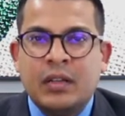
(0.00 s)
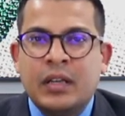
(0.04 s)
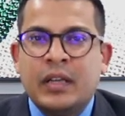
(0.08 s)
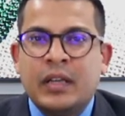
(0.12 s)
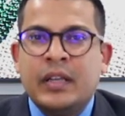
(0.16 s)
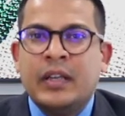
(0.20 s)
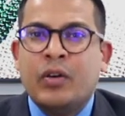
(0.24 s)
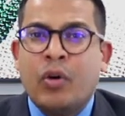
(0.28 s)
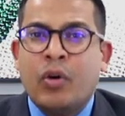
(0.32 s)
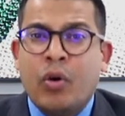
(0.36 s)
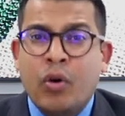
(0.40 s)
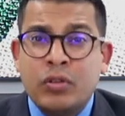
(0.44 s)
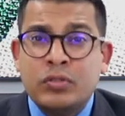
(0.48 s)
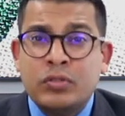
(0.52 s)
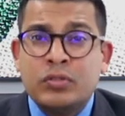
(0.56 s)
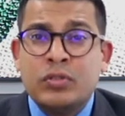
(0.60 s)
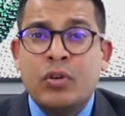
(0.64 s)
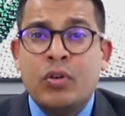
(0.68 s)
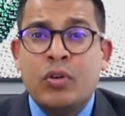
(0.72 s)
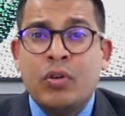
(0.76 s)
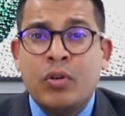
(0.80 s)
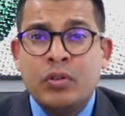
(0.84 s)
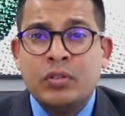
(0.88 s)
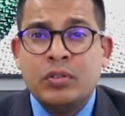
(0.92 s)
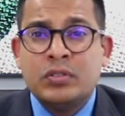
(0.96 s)
He
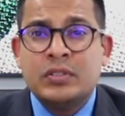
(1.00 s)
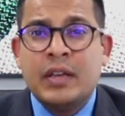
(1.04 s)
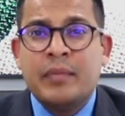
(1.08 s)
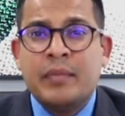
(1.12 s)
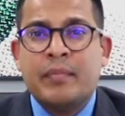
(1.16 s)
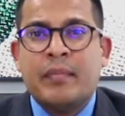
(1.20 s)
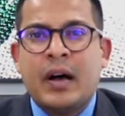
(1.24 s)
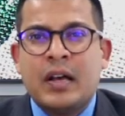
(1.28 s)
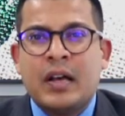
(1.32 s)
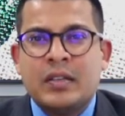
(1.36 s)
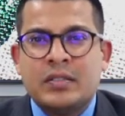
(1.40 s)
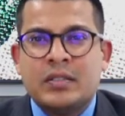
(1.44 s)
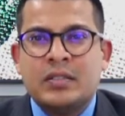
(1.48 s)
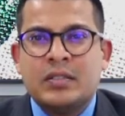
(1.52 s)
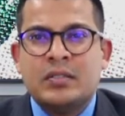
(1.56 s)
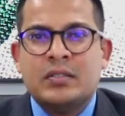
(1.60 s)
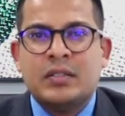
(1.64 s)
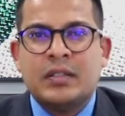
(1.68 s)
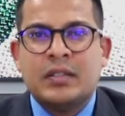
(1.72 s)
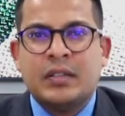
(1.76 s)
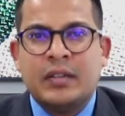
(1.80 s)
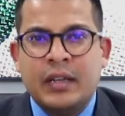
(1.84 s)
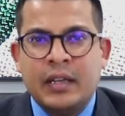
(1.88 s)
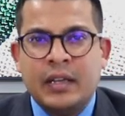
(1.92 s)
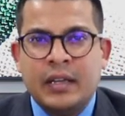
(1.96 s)
also holds a master's
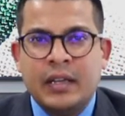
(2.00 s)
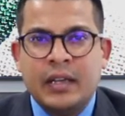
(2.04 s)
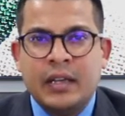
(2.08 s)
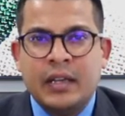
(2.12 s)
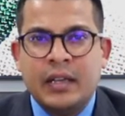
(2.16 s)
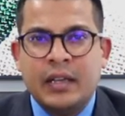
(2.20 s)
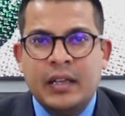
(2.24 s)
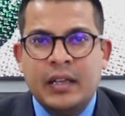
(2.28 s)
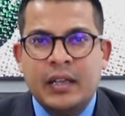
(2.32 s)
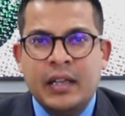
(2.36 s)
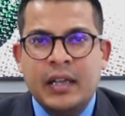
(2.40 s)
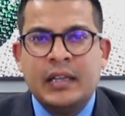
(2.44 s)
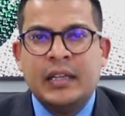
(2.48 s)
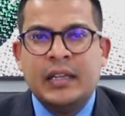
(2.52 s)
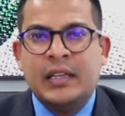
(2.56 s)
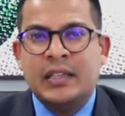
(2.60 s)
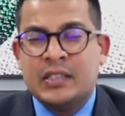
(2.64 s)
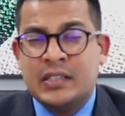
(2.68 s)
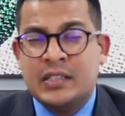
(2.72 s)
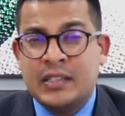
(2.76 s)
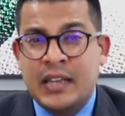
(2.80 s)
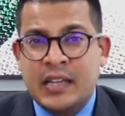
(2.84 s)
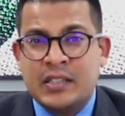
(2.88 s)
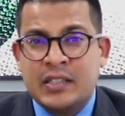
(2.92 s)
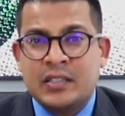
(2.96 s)
degree in
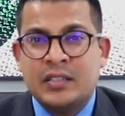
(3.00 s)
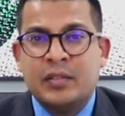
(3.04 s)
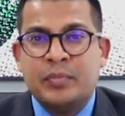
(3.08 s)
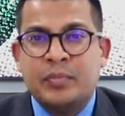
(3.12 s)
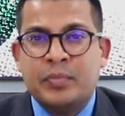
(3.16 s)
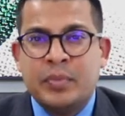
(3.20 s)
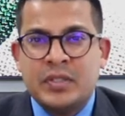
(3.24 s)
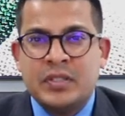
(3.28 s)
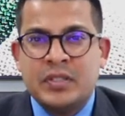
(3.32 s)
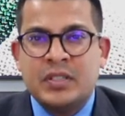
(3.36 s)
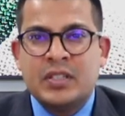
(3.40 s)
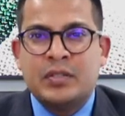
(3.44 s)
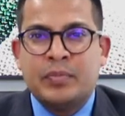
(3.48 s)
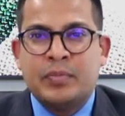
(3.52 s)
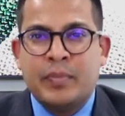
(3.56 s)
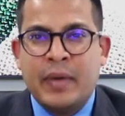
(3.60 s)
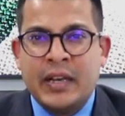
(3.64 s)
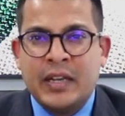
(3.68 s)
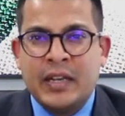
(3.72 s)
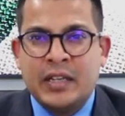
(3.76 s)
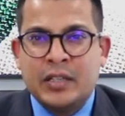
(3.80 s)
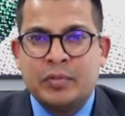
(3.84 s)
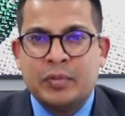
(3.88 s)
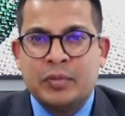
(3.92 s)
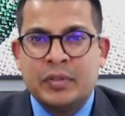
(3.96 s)
international business
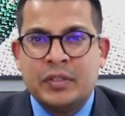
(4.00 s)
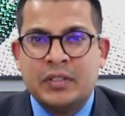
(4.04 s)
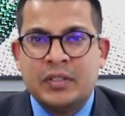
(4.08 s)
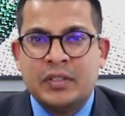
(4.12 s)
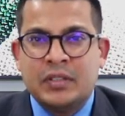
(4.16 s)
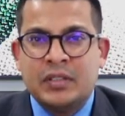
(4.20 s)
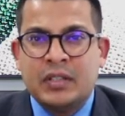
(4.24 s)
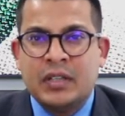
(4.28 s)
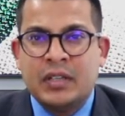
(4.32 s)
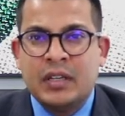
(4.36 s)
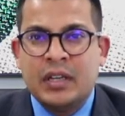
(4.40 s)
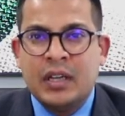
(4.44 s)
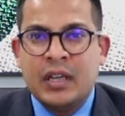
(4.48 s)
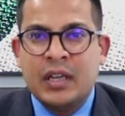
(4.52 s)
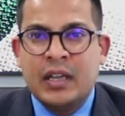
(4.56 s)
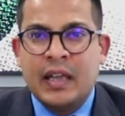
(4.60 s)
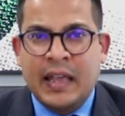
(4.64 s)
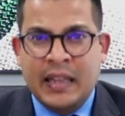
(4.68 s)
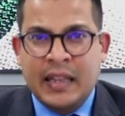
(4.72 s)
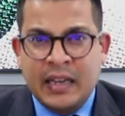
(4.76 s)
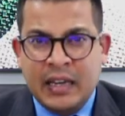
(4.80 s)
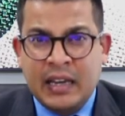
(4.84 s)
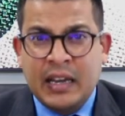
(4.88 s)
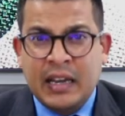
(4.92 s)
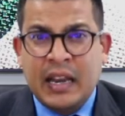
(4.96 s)
management
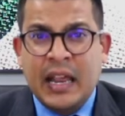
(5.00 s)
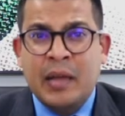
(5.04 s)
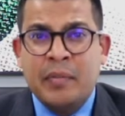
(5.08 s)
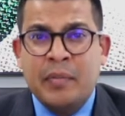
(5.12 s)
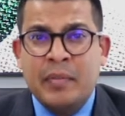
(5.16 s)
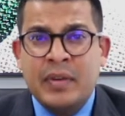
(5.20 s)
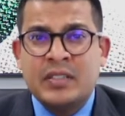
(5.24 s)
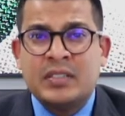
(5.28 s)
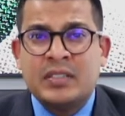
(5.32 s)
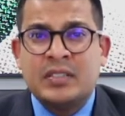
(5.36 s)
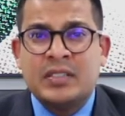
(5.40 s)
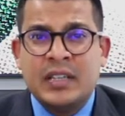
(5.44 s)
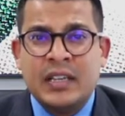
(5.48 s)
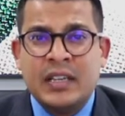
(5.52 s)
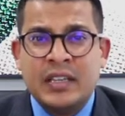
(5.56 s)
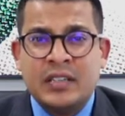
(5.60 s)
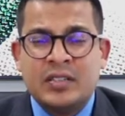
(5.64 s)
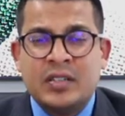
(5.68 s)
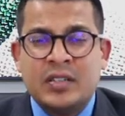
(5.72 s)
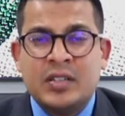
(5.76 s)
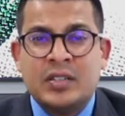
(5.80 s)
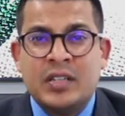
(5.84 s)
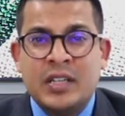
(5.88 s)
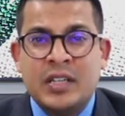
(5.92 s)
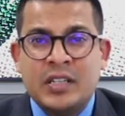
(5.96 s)
and an MSc in
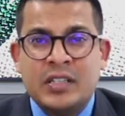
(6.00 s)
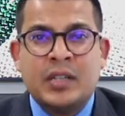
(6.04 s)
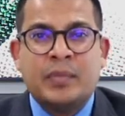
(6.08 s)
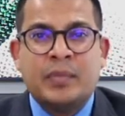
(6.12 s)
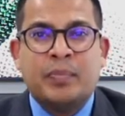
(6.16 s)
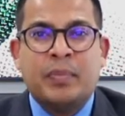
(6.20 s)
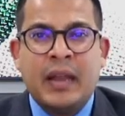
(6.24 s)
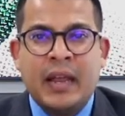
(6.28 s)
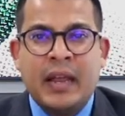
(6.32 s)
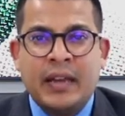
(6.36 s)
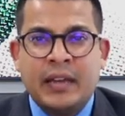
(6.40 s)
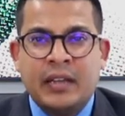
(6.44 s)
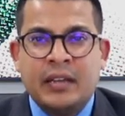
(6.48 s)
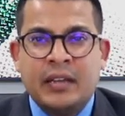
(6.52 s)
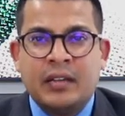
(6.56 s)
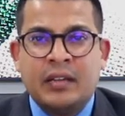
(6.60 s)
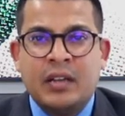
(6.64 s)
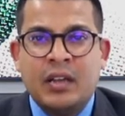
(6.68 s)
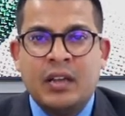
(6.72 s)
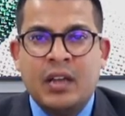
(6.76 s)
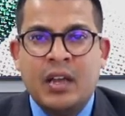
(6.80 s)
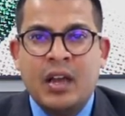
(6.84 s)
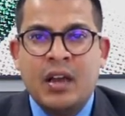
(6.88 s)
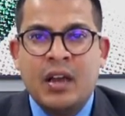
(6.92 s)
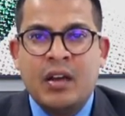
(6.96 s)
strategic planning
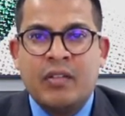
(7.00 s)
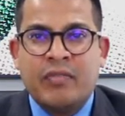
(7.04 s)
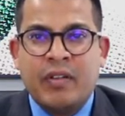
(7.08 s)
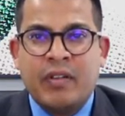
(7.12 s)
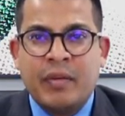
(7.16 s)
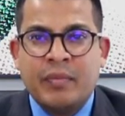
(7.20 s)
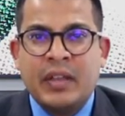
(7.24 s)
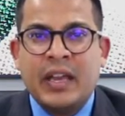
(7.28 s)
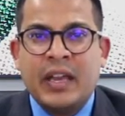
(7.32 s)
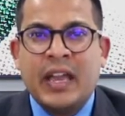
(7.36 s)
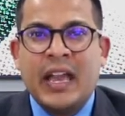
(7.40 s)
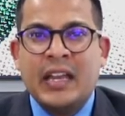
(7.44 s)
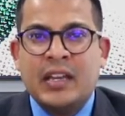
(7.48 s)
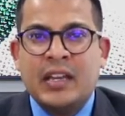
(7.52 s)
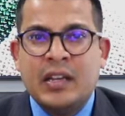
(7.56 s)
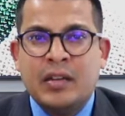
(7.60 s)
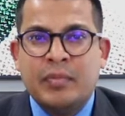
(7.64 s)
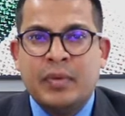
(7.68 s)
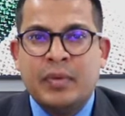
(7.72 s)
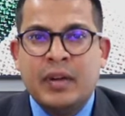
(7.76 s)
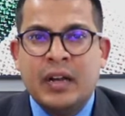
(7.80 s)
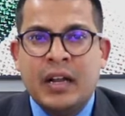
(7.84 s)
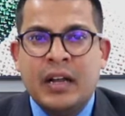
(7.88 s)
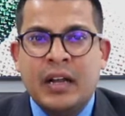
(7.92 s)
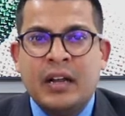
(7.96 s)
from the
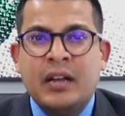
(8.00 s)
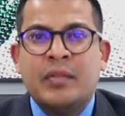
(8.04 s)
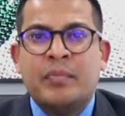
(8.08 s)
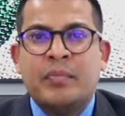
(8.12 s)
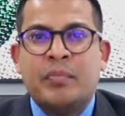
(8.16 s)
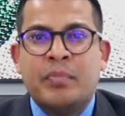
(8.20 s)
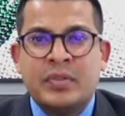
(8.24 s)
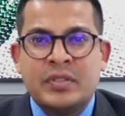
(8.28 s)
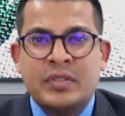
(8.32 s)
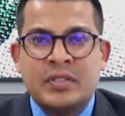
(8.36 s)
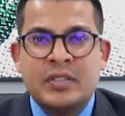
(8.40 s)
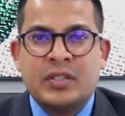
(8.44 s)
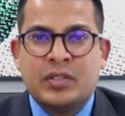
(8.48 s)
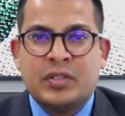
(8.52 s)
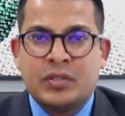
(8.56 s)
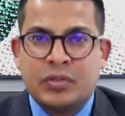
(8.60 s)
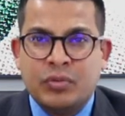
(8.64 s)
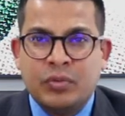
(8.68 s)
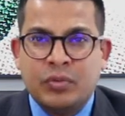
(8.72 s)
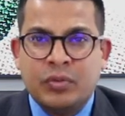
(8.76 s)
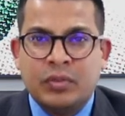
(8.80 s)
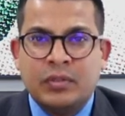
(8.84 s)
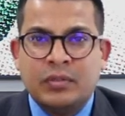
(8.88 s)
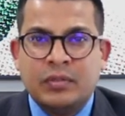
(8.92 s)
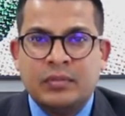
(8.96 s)
Edinburgh Business
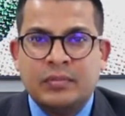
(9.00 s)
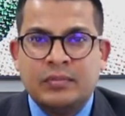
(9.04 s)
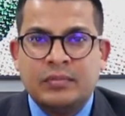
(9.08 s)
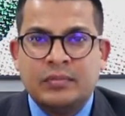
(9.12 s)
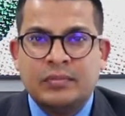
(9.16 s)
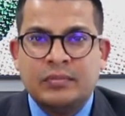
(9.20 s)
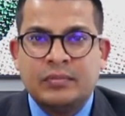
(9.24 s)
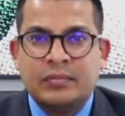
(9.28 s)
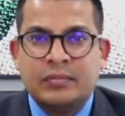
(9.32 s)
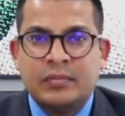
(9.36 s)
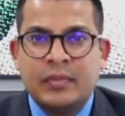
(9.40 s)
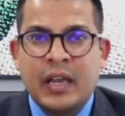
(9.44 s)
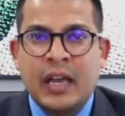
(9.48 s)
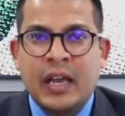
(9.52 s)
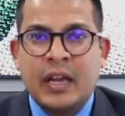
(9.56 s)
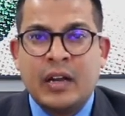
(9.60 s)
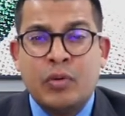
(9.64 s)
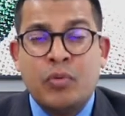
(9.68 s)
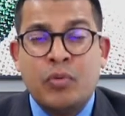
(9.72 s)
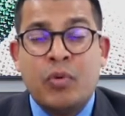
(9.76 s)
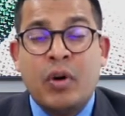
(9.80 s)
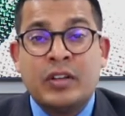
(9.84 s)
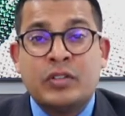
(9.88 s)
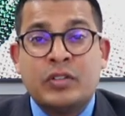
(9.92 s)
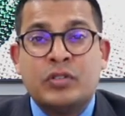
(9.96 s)
School,
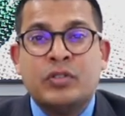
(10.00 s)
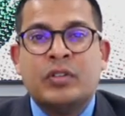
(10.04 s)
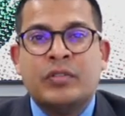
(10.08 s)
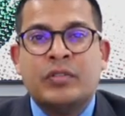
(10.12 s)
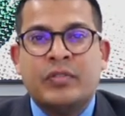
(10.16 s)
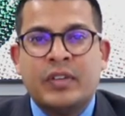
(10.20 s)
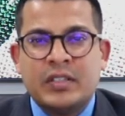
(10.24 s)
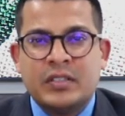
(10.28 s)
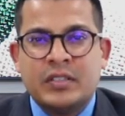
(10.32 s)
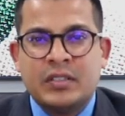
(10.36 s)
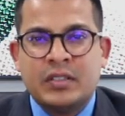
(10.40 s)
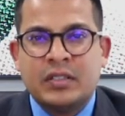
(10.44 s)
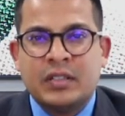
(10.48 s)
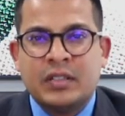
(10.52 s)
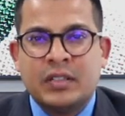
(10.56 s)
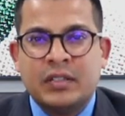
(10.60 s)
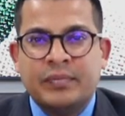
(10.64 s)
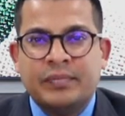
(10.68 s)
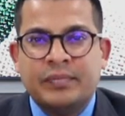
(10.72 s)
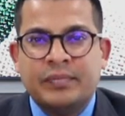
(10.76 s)
Heriot-Watt University.